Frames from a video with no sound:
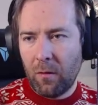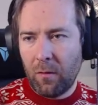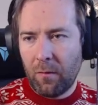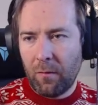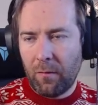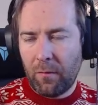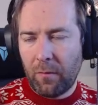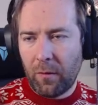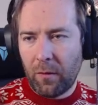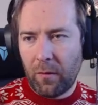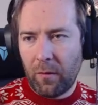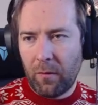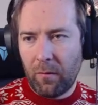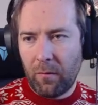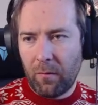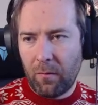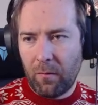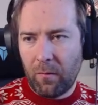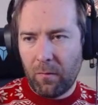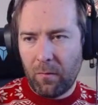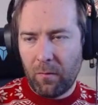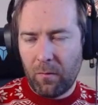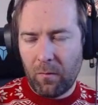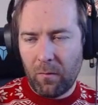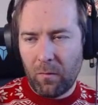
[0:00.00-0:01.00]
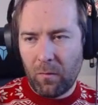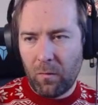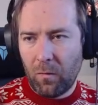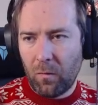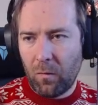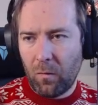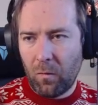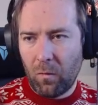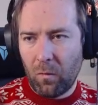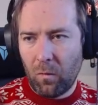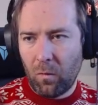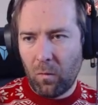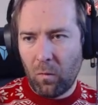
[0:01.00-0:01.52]
from
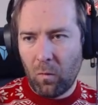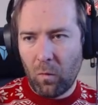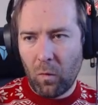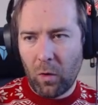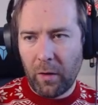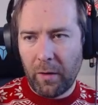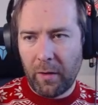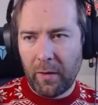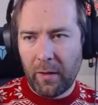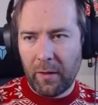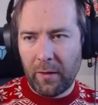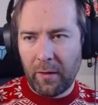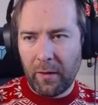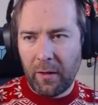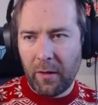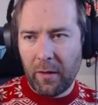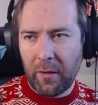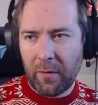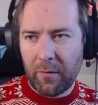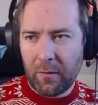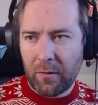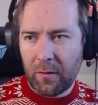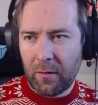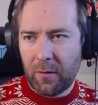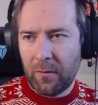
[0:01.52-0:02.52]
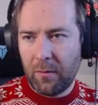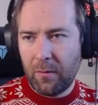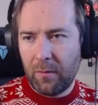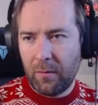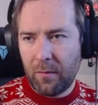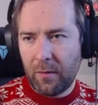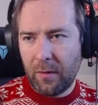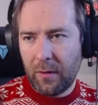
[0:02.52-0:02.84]
one and the other,